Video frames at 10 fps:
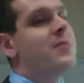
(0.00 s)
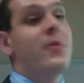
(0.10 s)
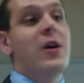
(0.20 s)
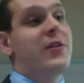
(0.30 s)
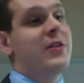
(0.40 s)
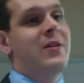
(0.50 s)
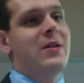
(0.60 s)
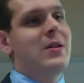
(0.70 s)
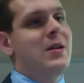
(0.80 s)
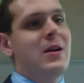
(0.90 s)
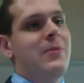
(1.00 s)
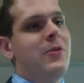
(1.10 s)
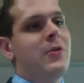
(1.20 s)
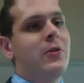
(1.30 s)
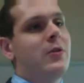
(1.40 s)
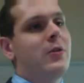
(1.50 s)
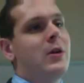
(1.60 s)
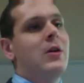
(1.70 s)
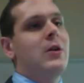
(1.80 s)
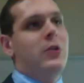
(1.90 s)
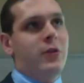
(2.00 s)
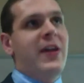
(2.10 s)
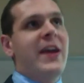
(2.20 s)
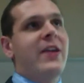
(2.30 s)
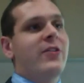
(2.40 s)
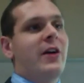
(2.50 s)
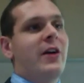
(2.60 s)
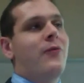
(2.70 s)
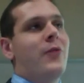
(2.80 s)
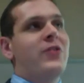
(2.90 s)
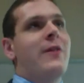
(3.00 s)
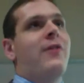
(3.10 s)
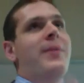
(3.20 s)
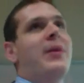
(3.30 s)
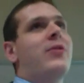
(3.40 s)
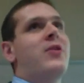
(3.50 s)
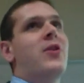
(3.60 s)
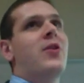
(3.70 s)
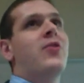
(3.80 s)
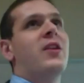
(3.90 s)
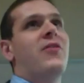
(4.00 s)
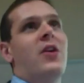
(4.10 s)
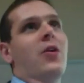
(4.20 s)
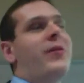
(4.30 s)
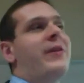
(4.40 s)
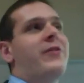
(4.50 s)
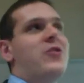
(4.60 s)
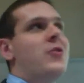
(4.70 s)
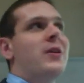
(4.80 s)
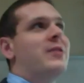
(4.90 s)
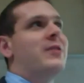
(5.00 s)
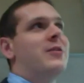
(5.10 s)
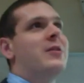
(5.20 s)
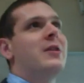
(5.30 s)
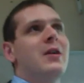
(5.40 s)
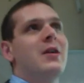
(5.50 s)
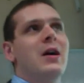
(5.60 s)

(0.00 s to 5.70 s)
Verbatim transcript: Just memorize it. Um, you'll you'll thank yourself when you're not flipping through your notes trying to figure out all the different nuances.